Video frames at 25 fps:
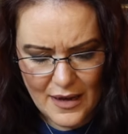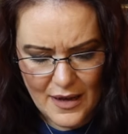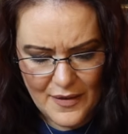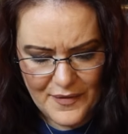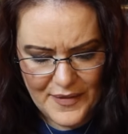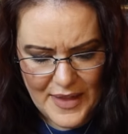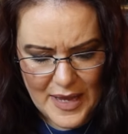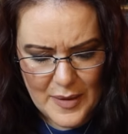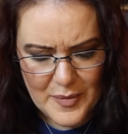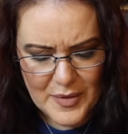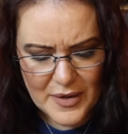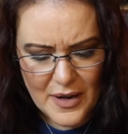
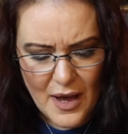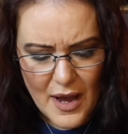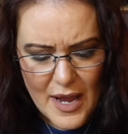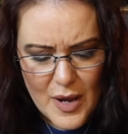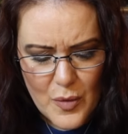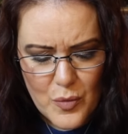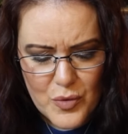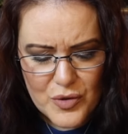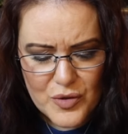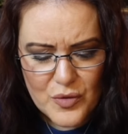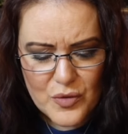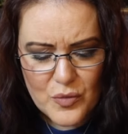aren't they? But
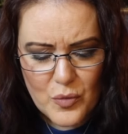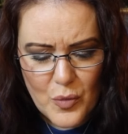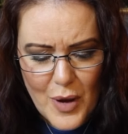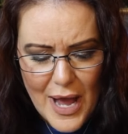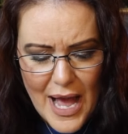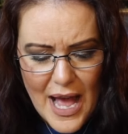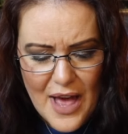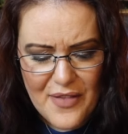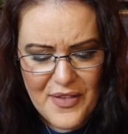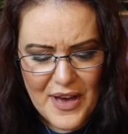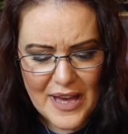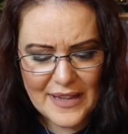I wouldn't
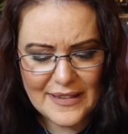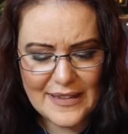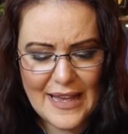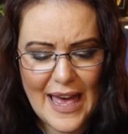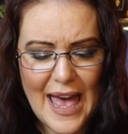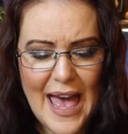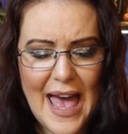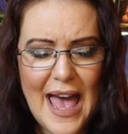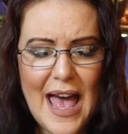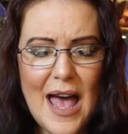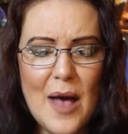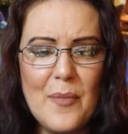wear that as a
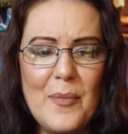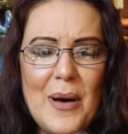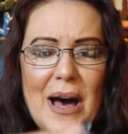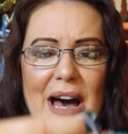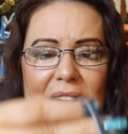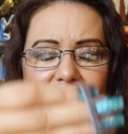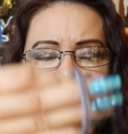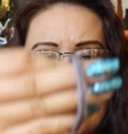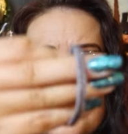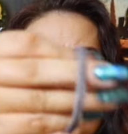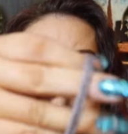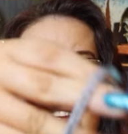
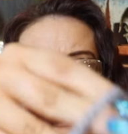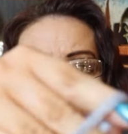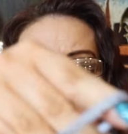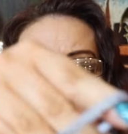hairband.